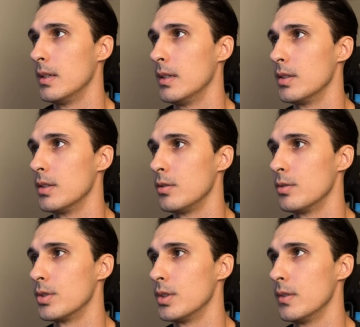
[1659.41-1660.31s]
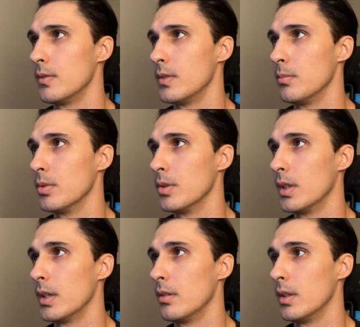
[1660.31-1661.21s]
and just hold shift and
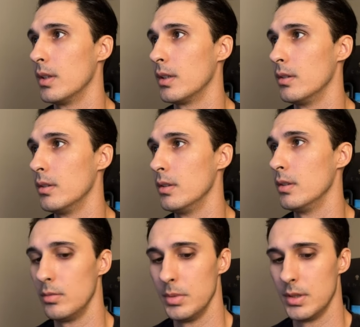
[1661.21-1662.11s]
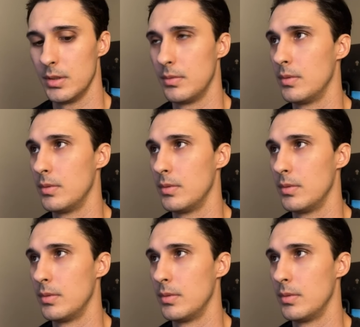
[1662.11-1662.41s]
bring it out like a little bit.